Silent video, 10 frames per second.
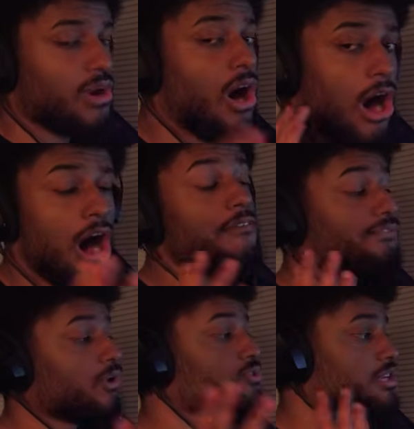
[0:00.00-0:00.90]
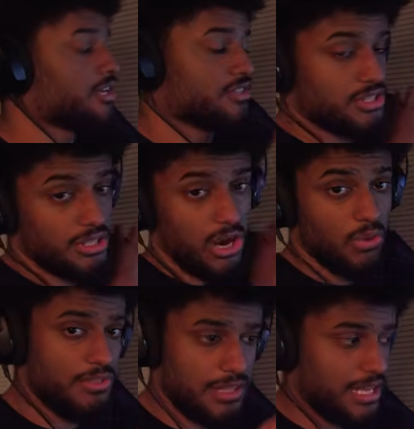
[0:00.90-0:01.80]
All flow state is, this is the
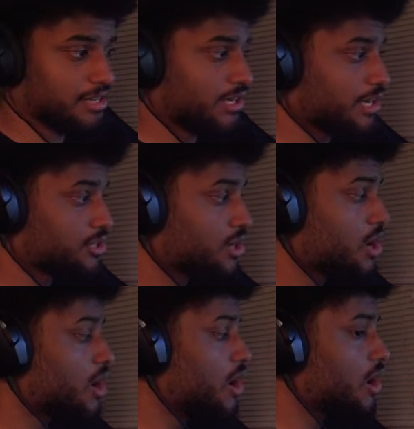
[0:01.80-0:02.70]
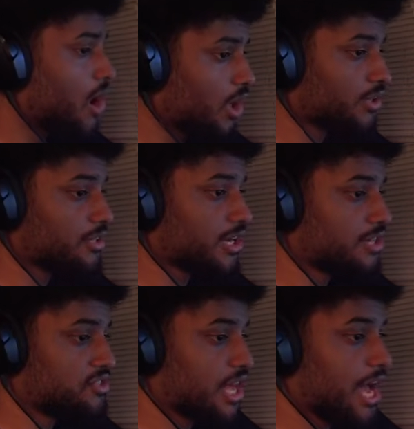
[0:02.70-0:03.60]
only thing that it does. All it
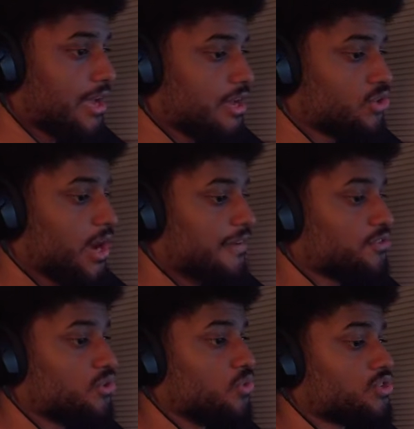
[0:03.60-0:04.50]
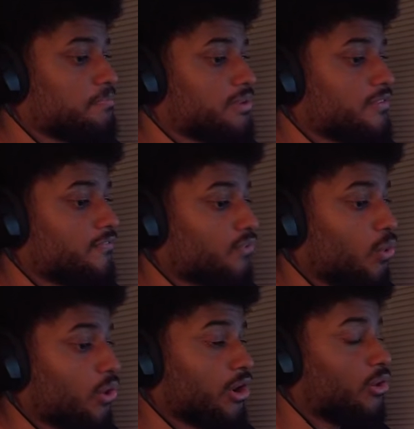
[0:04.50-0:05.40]
does is that you have to use it
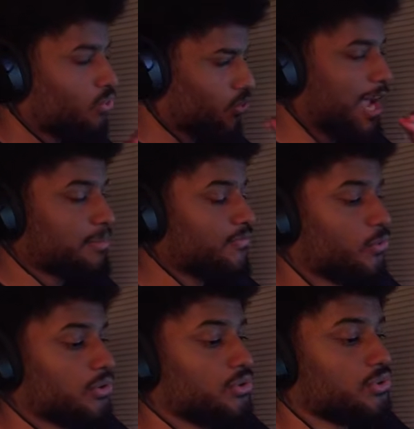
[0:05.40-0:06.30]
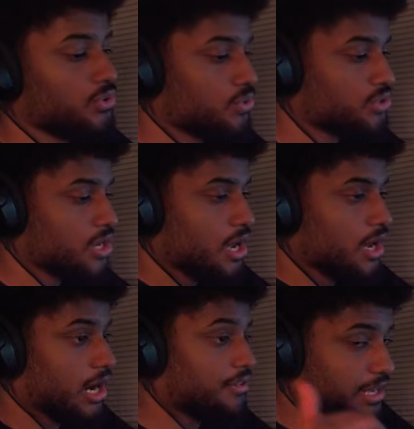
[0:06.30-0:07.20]
before, right before you use
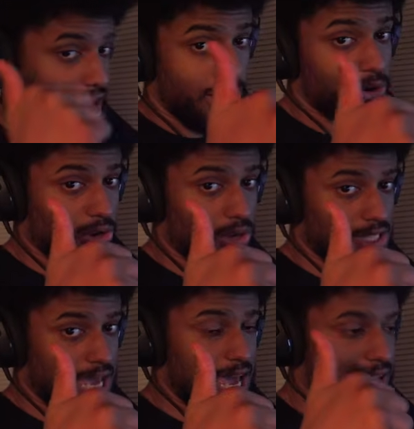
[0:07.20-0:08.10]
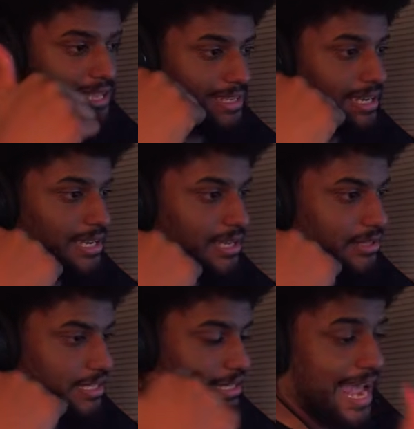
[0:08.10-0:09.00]
the aerial attack and
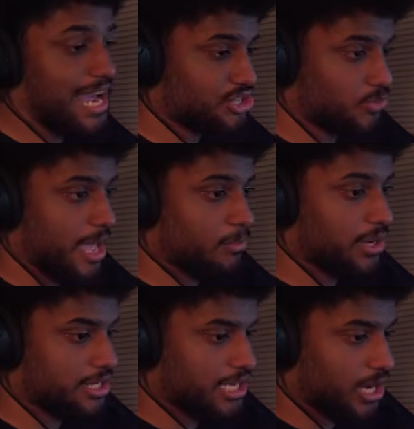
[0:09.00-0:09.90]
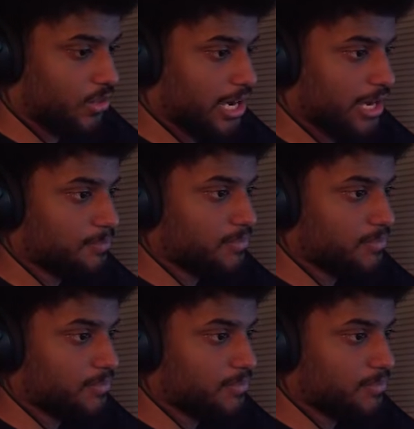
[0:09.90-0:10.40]
the dash M1 attack, right?